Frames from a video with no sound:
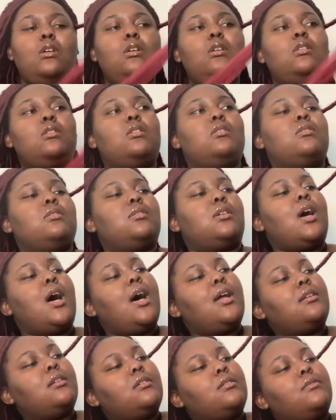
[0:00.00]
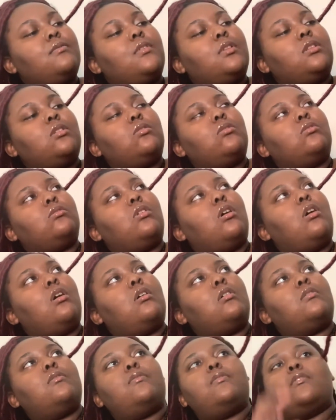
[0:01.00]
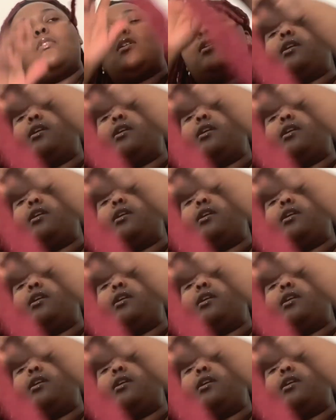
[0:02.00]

this is kind of a little long for an